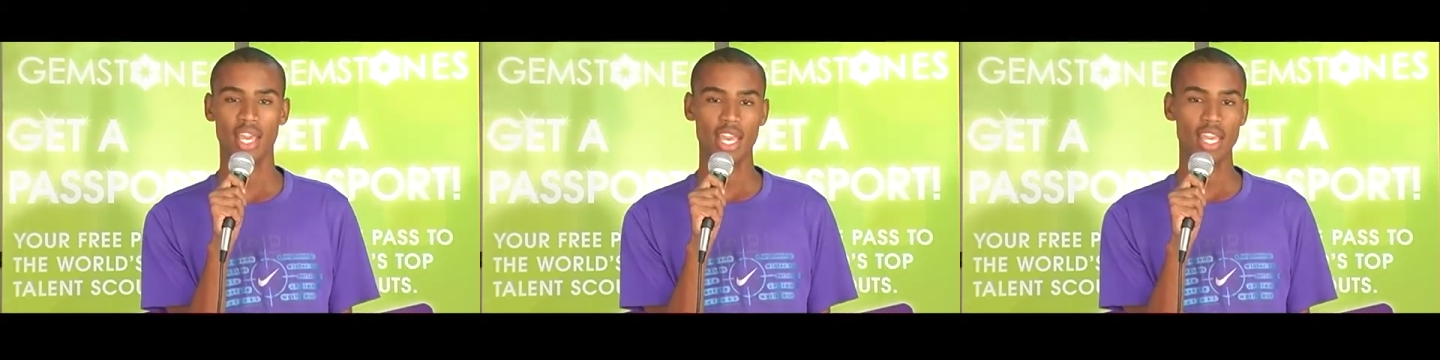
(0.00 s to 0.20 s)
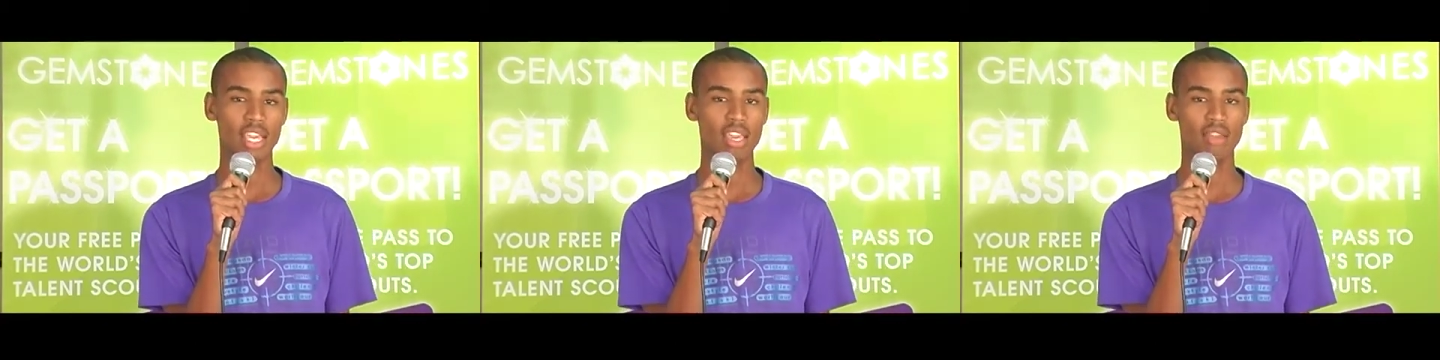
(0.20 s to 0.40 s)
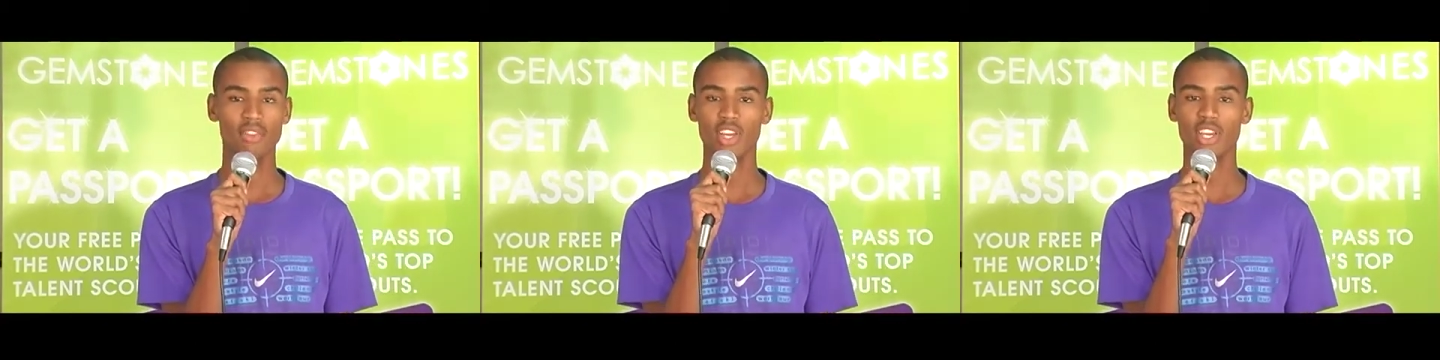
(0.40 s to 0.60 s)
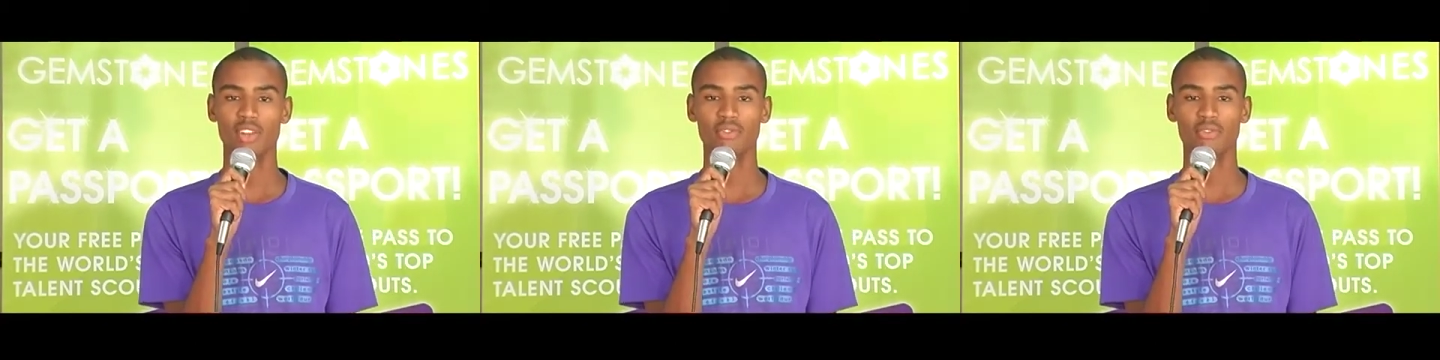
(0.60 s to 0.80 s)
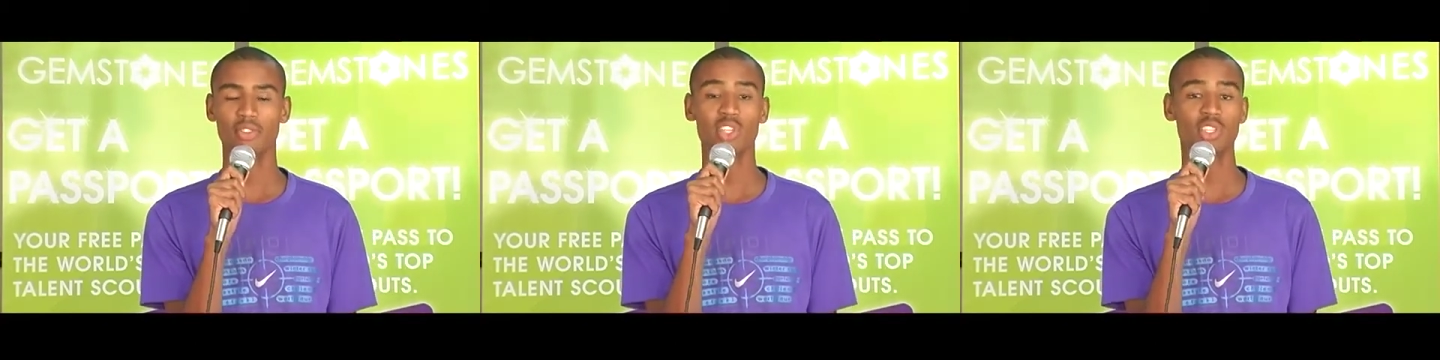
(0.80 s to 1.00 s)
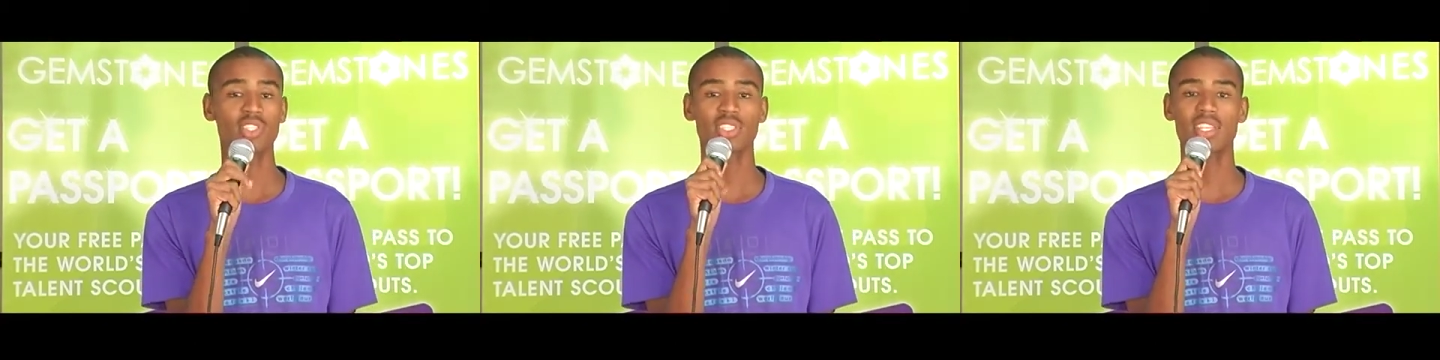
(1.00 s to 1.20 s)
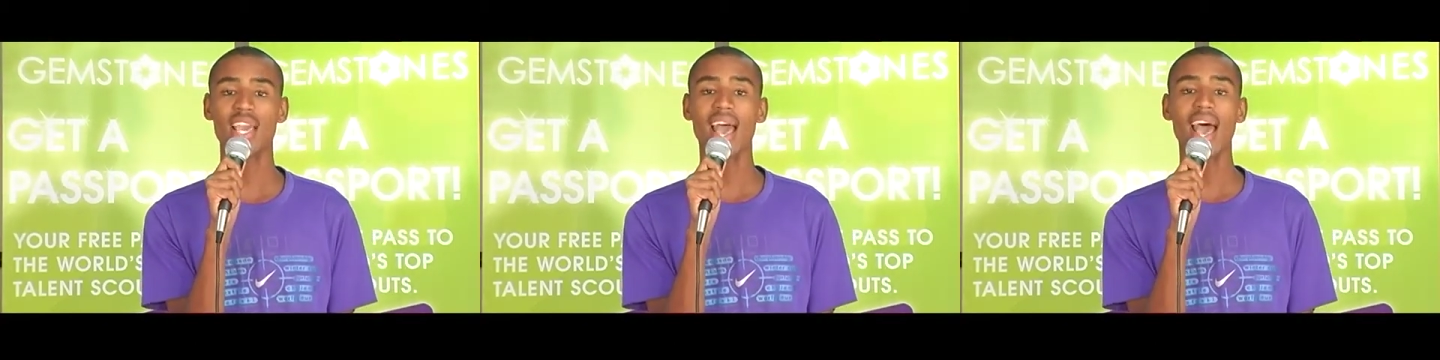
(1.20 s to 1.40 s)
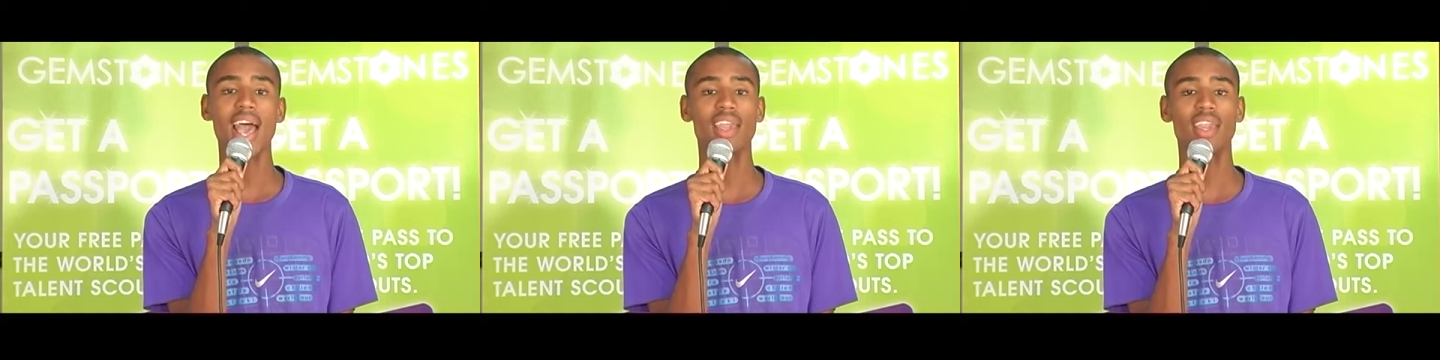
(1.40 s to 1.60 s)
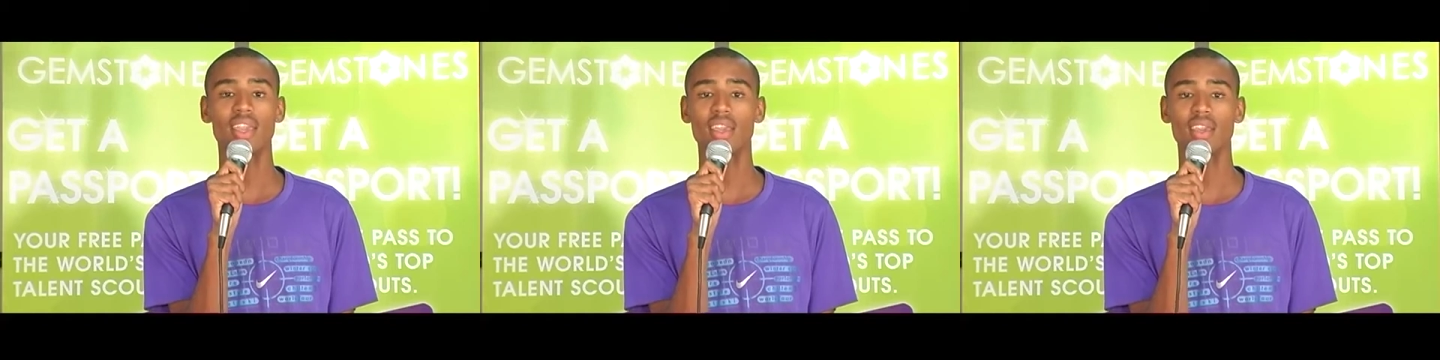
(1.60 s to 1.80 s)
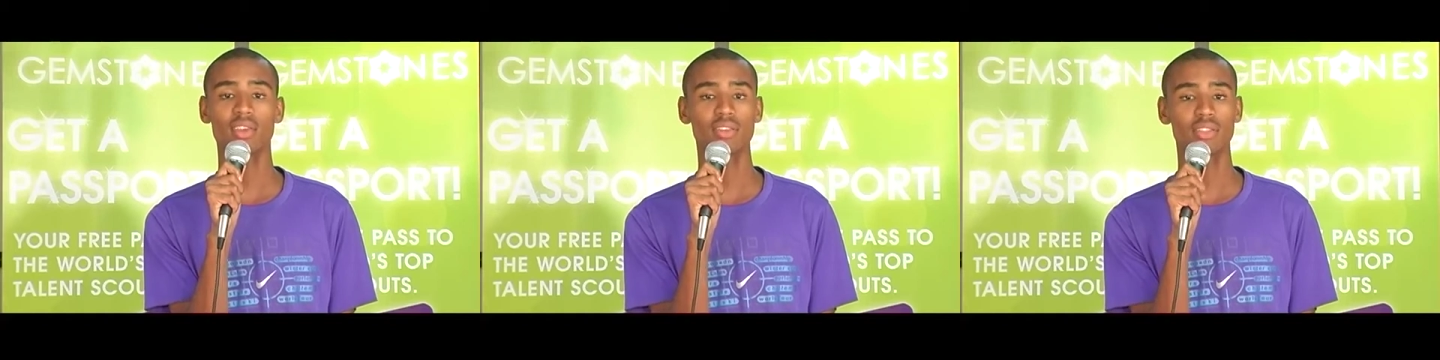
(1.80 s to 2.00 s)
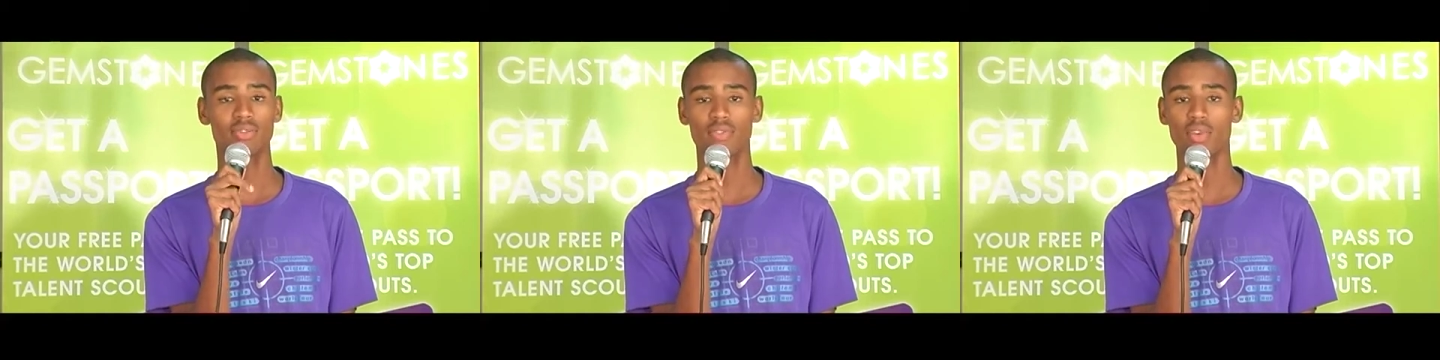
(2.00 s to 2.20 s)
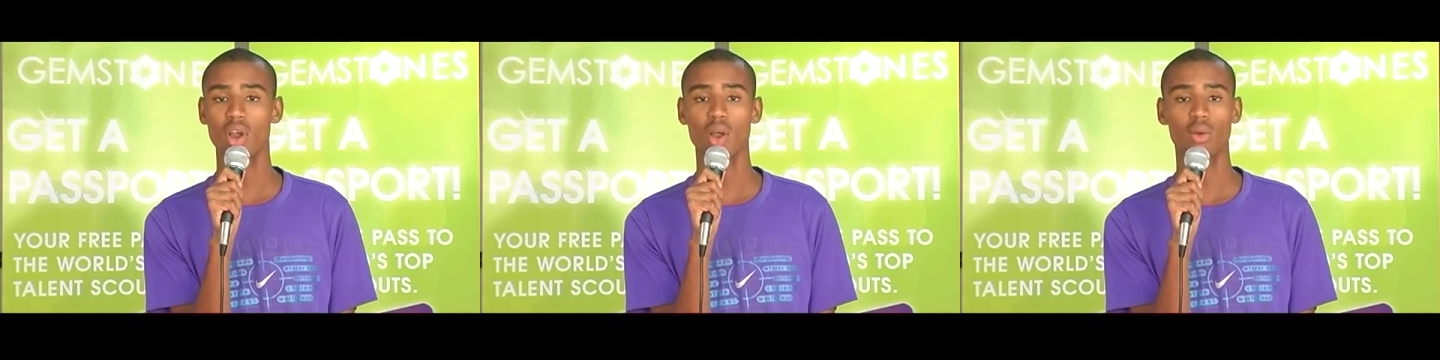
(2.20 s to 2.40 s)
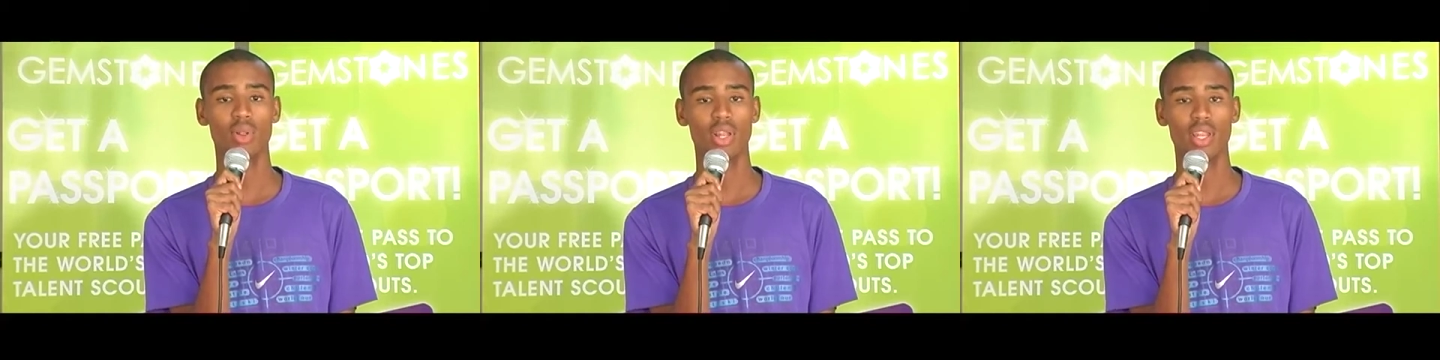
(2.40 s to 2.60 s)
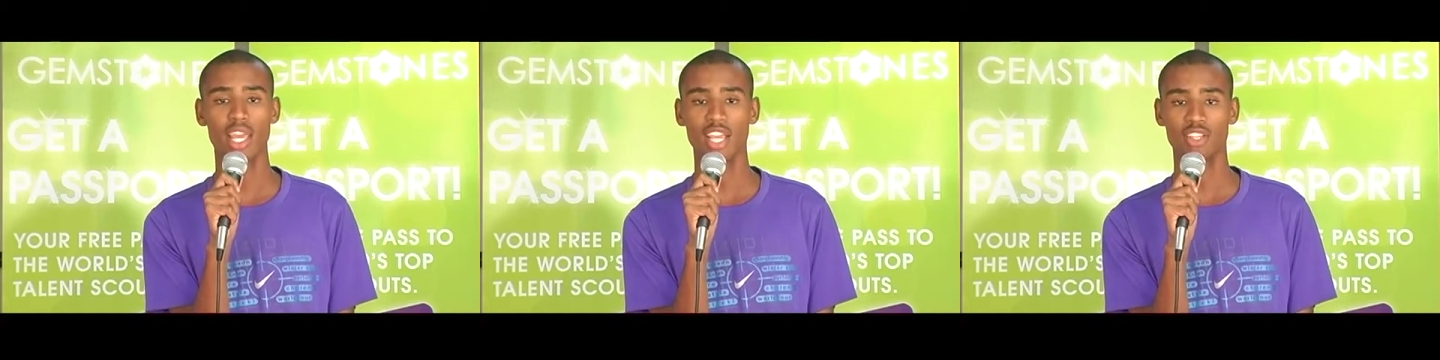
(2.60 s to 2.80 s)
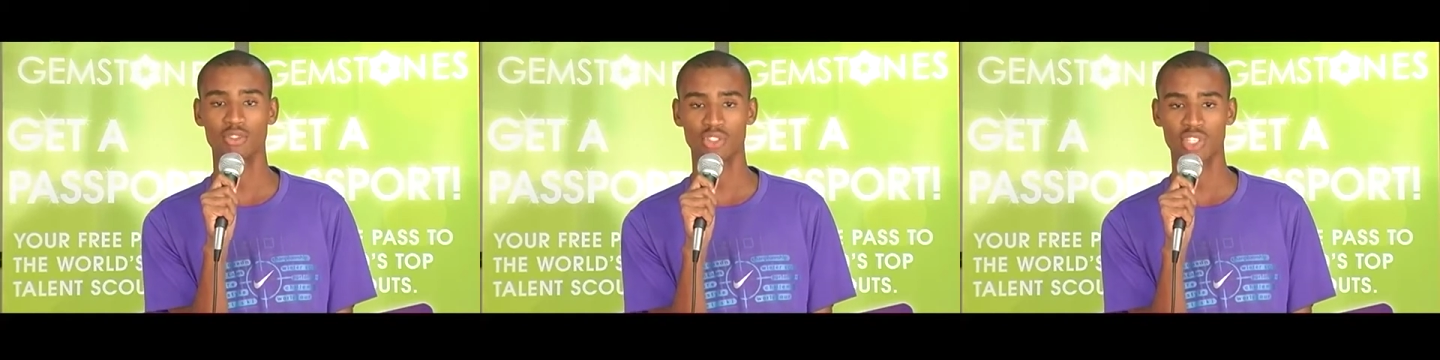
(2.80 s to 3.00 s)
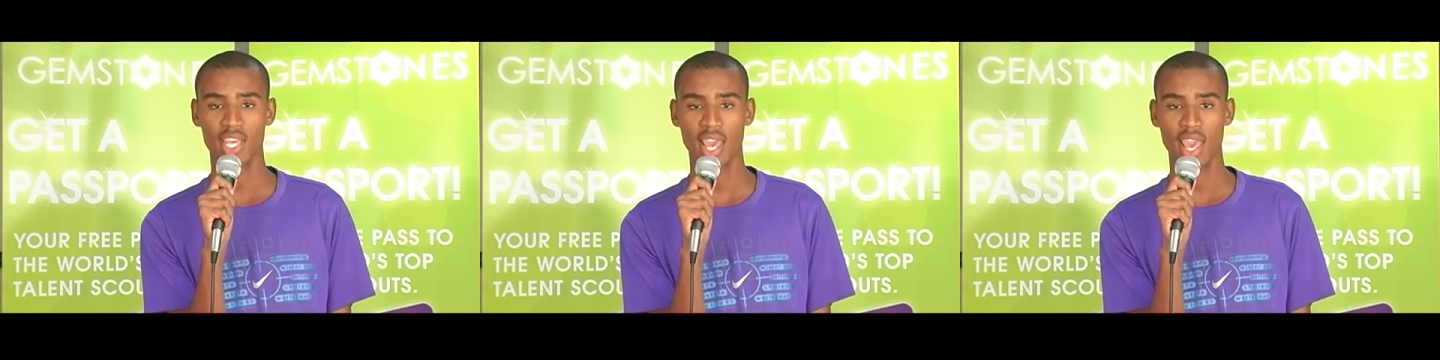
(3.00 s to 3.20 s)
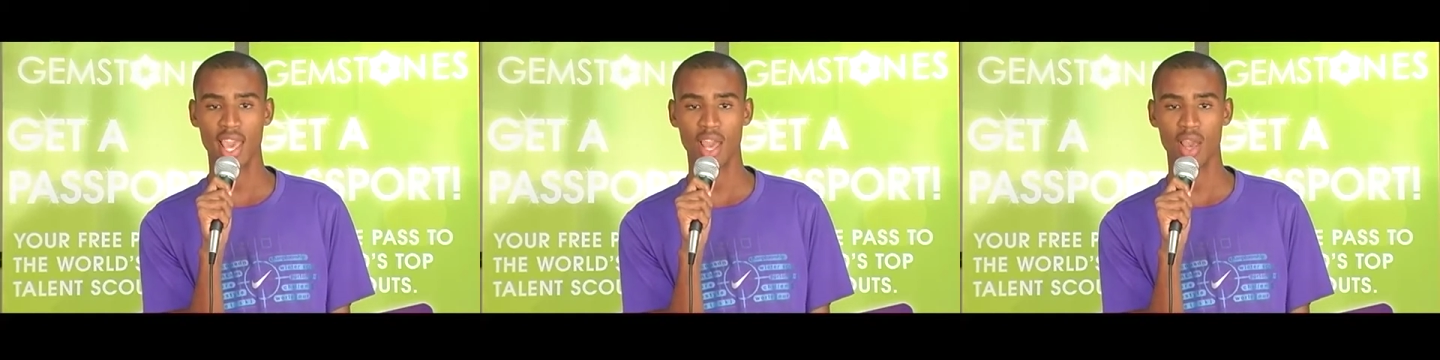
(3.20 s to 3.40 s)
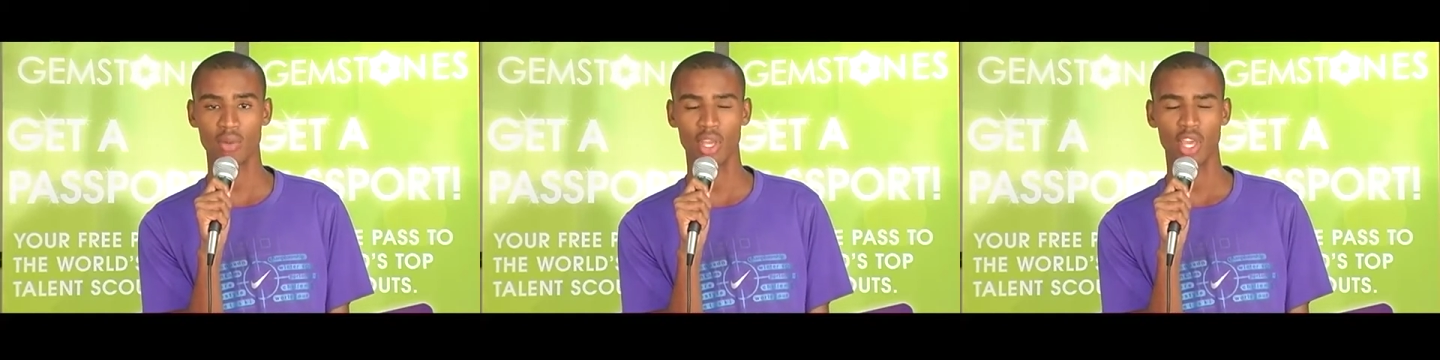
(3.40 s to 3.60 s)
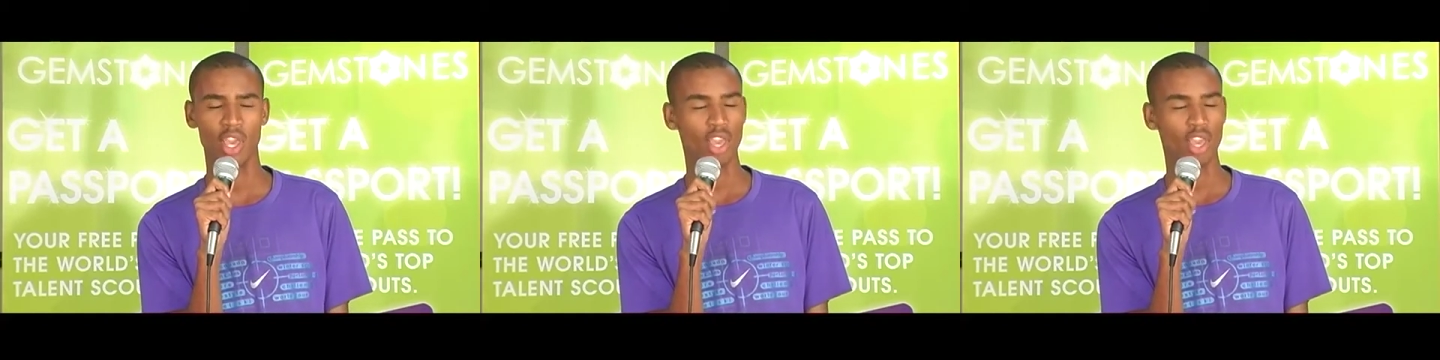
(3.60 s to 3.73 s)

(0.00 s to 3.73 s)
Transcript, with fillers: even if the sky is falling down.